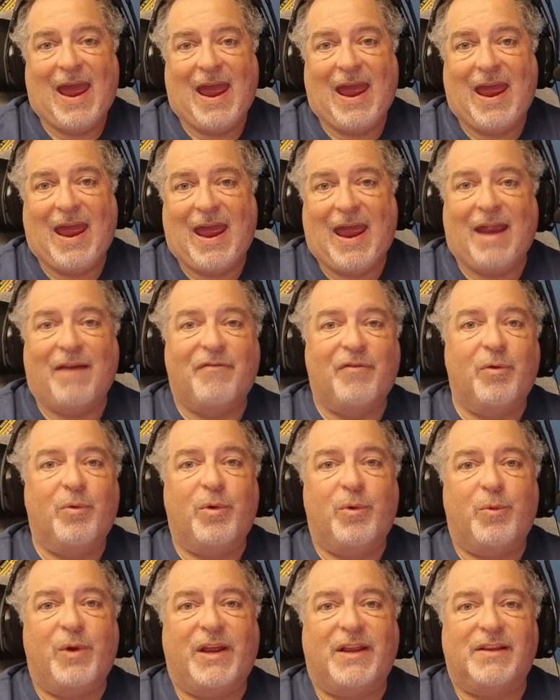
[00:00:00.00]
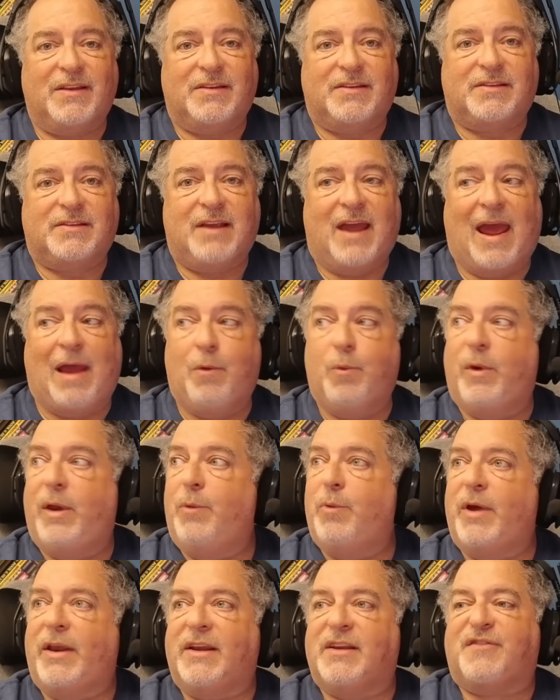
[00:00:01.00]
Everyone wins. And we
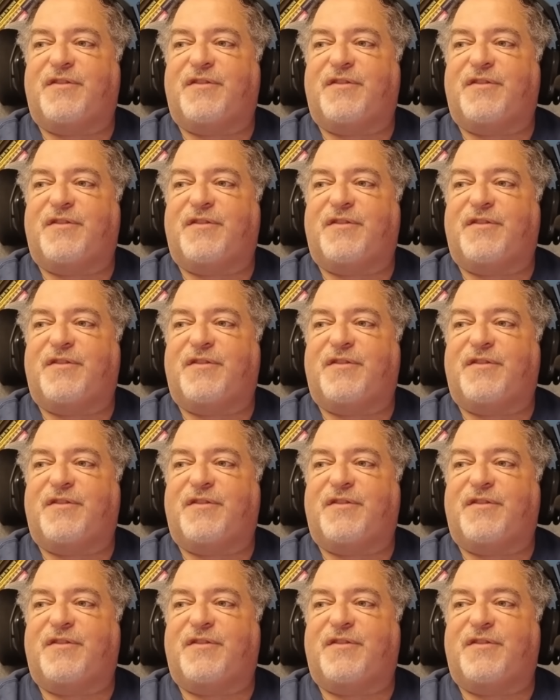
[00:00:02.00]
win as